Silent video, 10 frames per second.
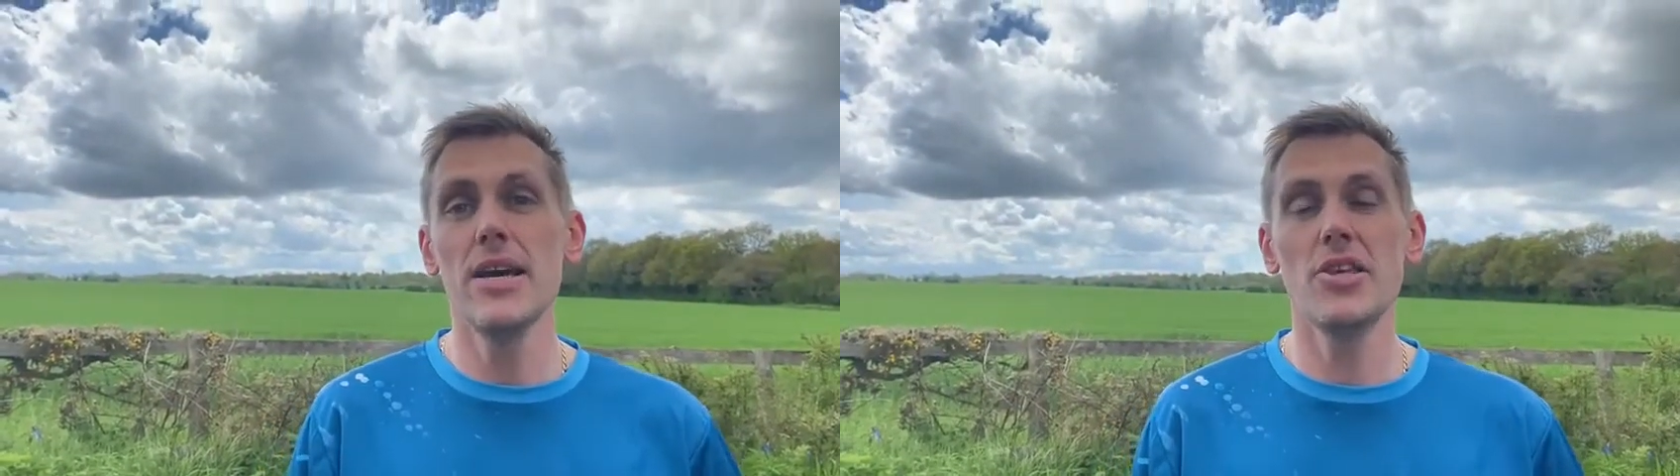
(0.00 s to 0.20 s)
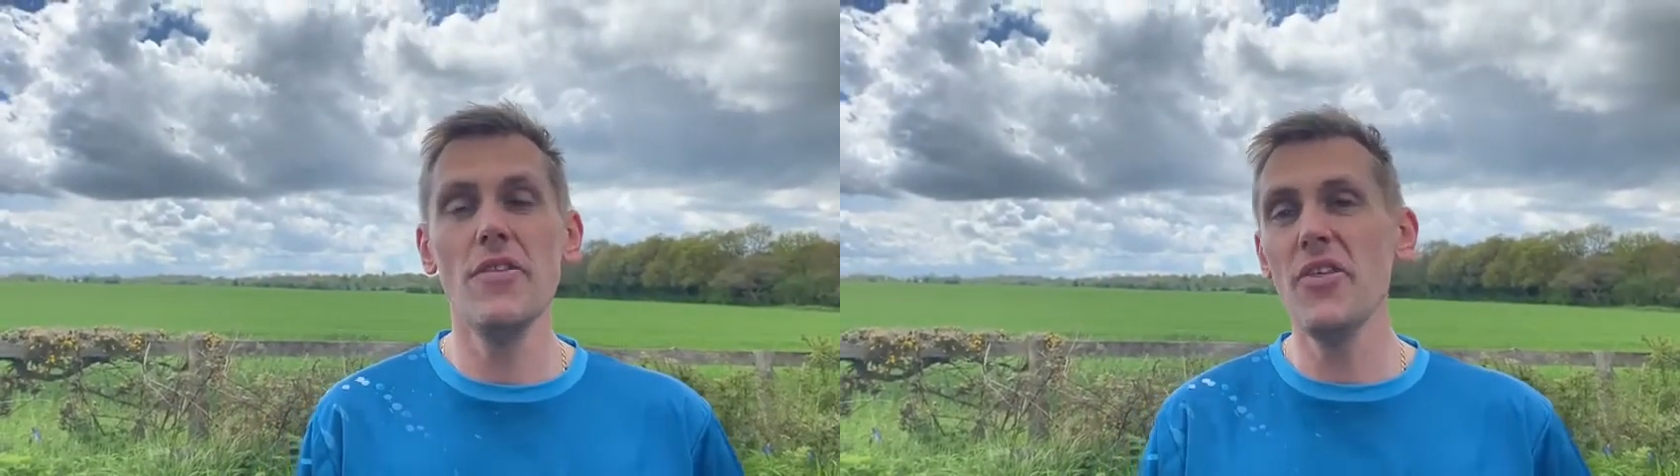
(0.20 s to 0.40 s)

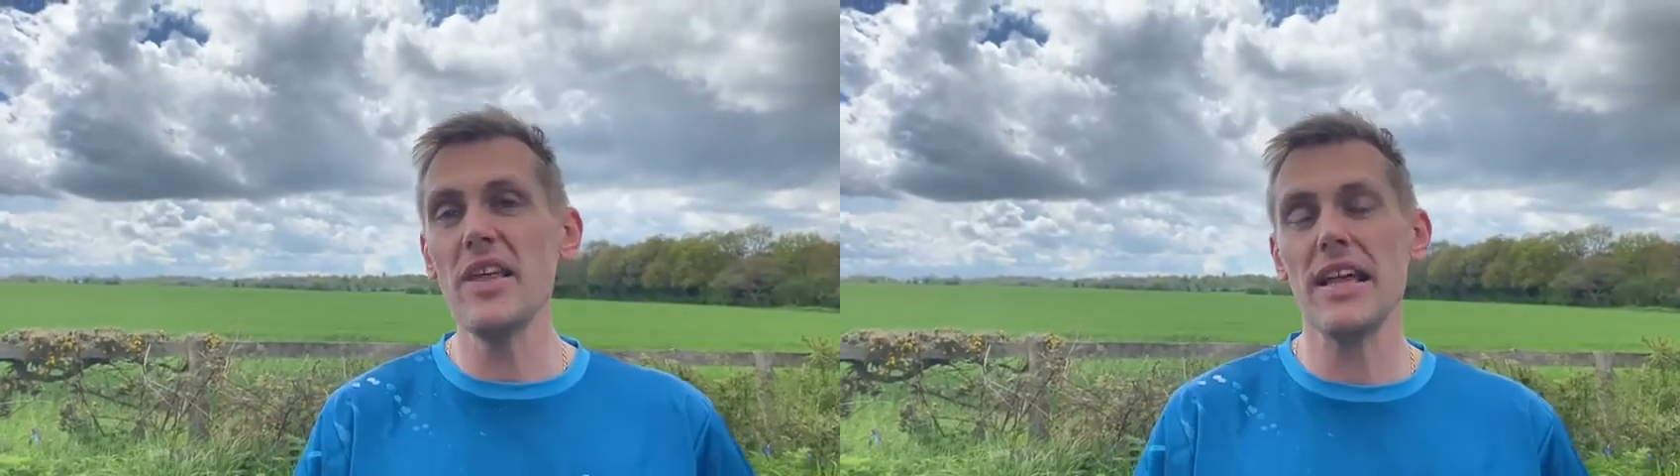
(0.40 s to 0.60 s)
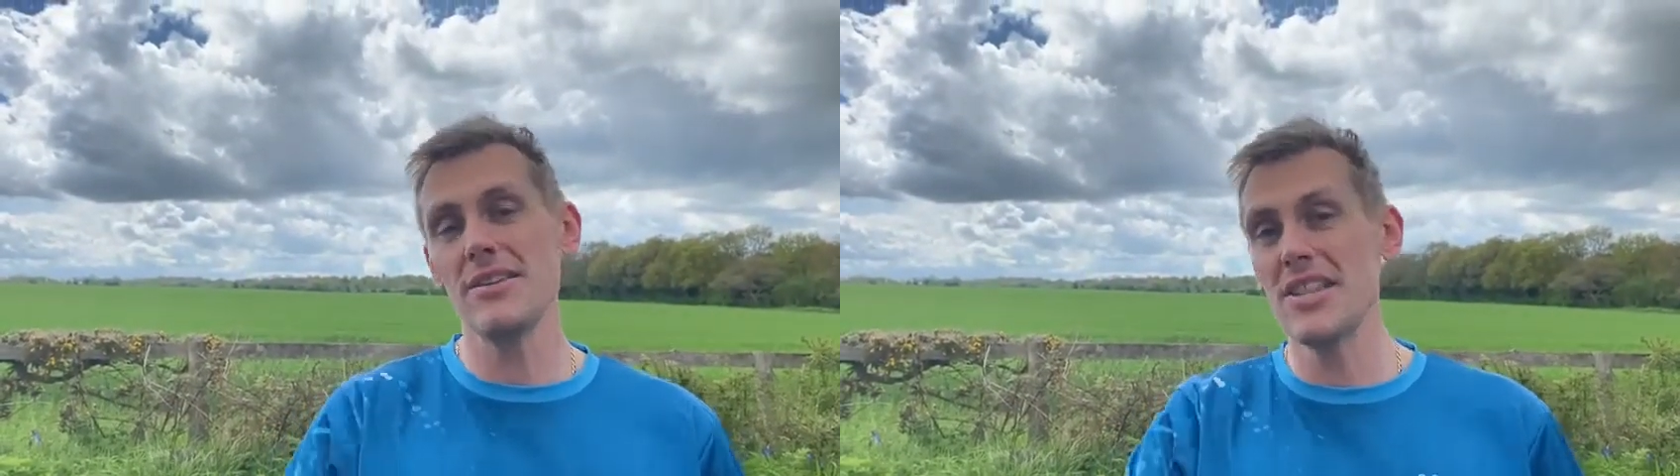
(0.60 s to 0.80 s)
The other
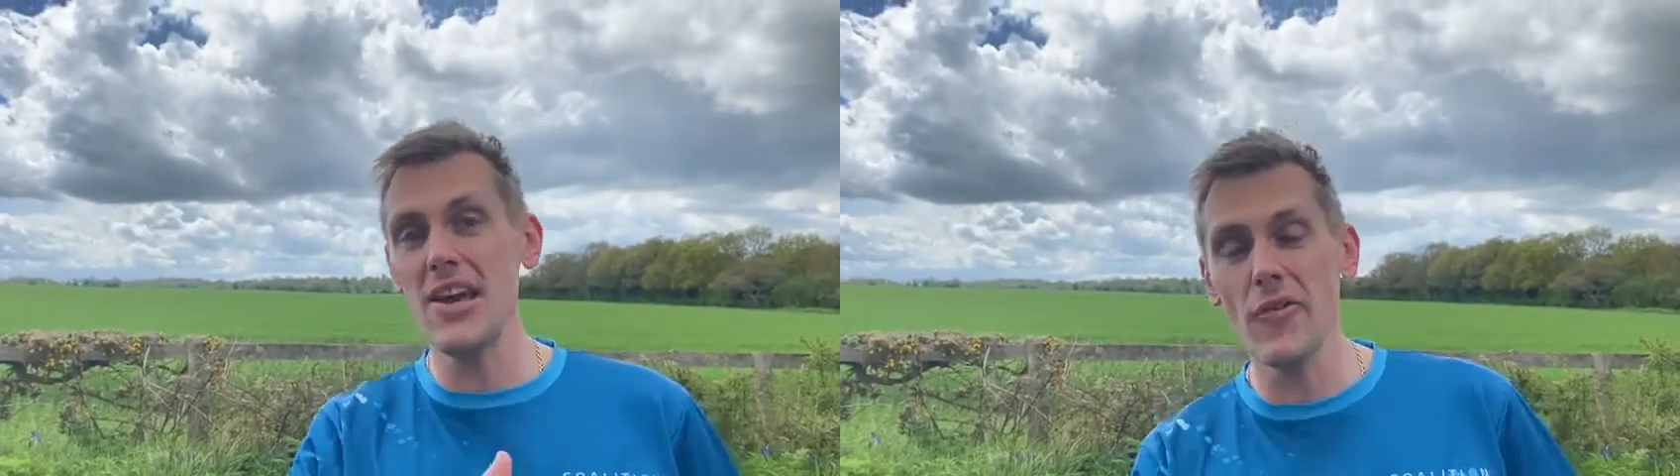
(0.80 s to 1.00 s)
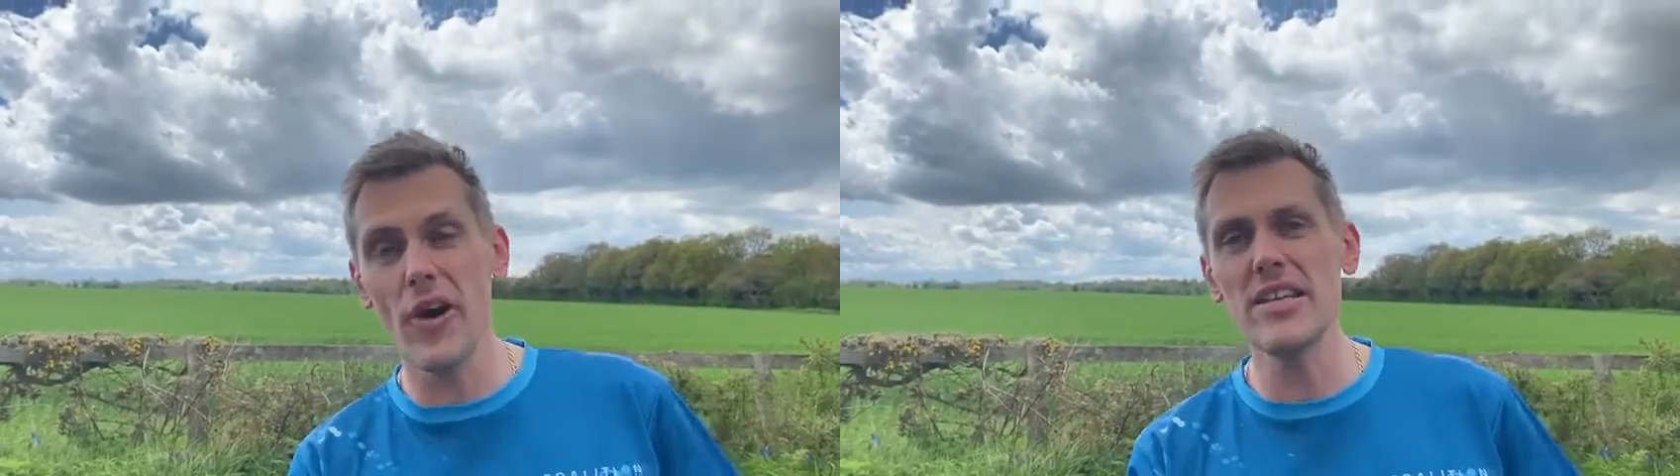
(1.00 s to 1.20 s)
thing though is at the
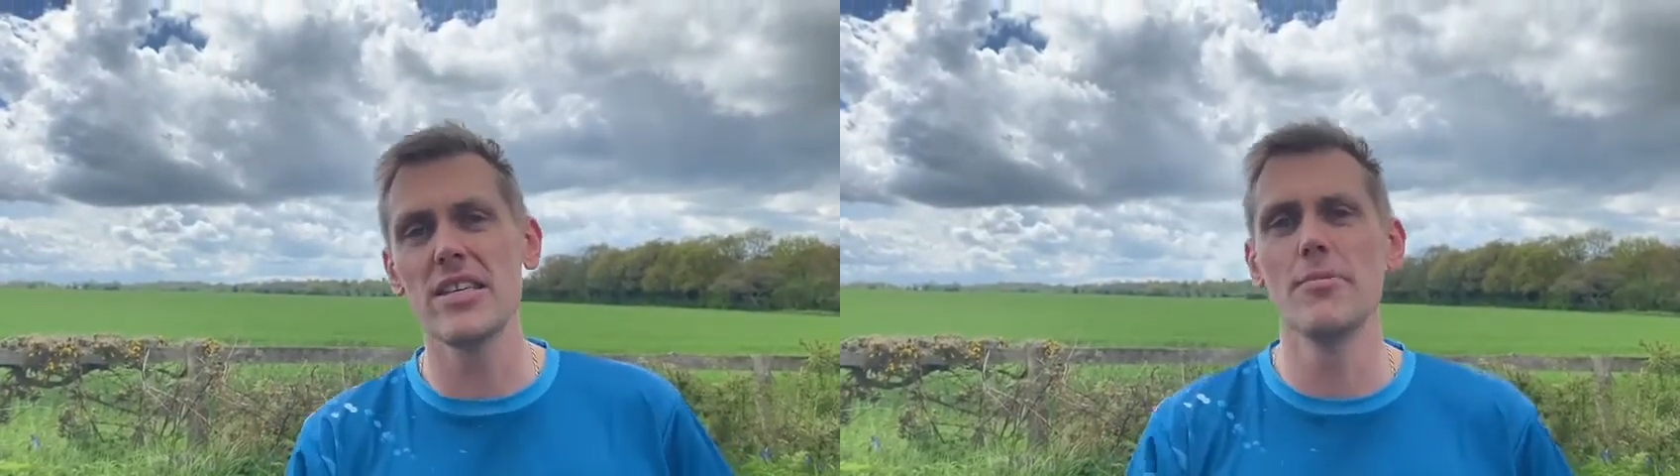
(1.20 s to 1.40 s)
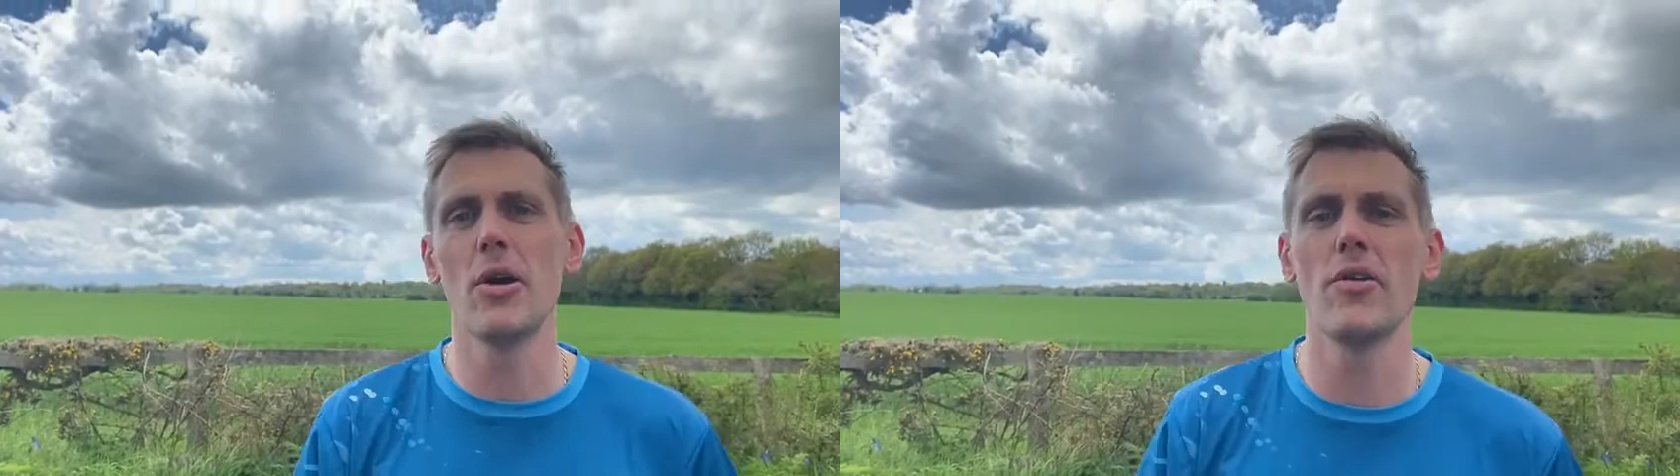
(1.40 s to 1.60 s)
other end
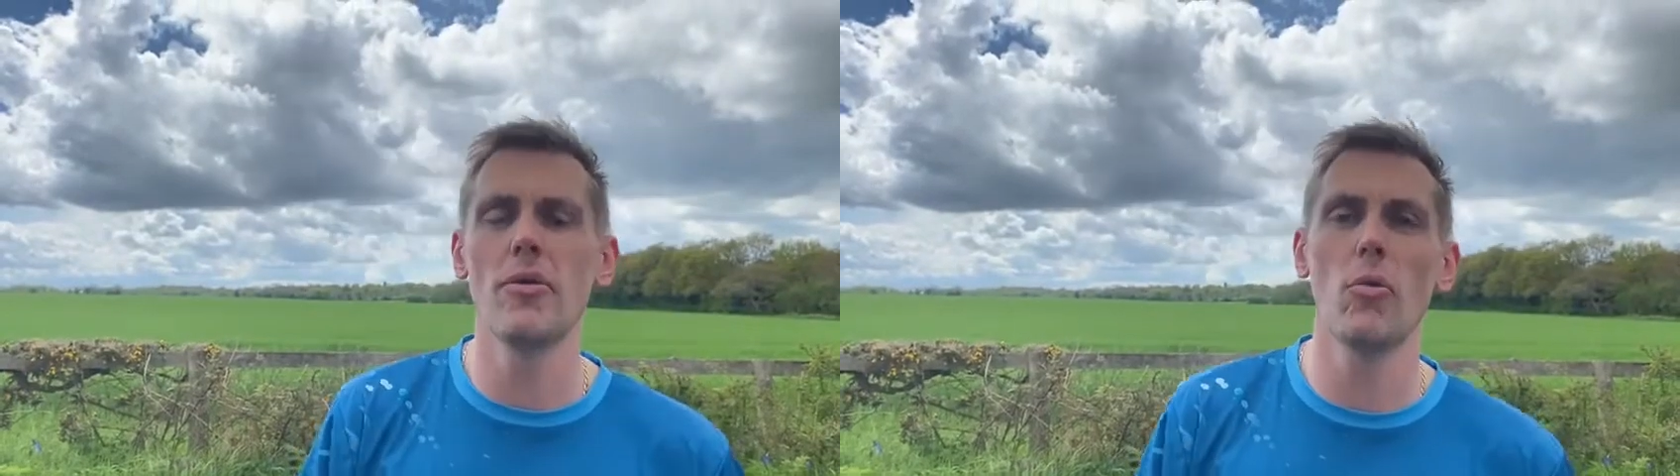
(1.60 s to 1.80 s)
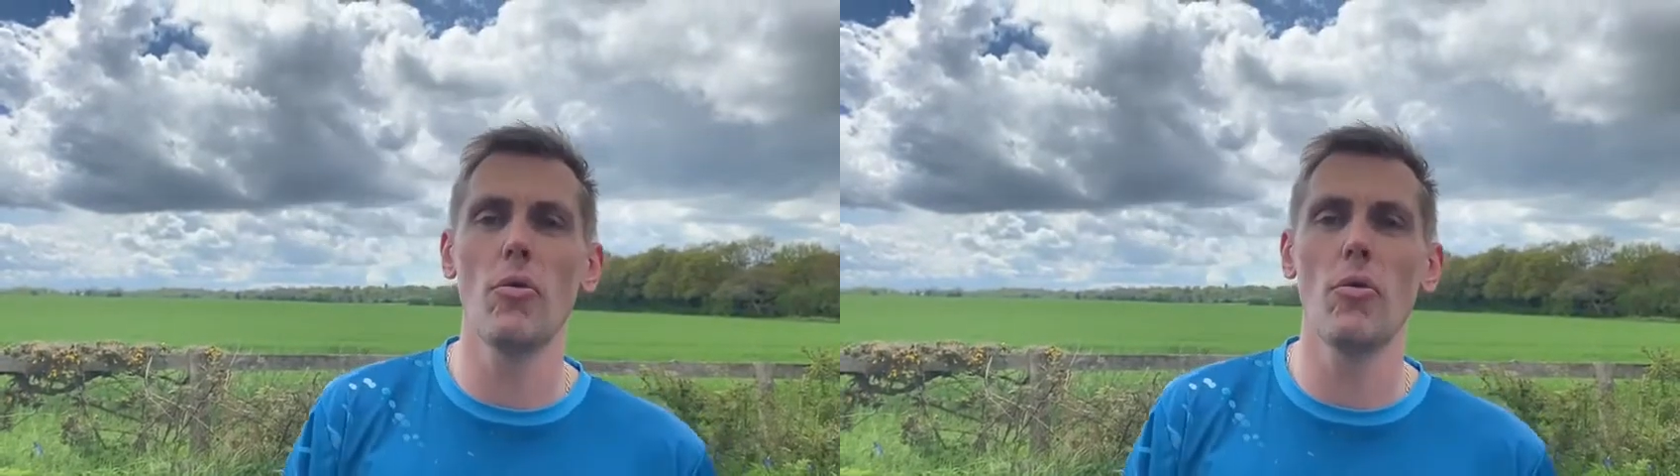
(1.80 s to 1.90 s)
of the movement,